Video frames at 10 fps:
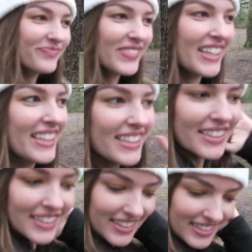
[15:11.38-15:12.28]
And I've got a
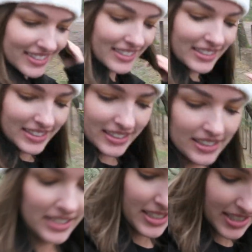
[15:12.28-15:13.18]
hay delivery coming
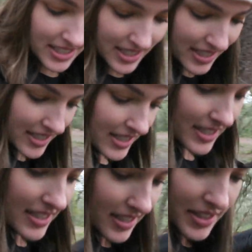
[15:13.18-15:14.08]
tomorrow, so I've
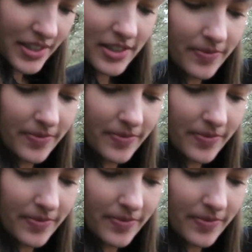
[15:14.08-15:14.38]
got to...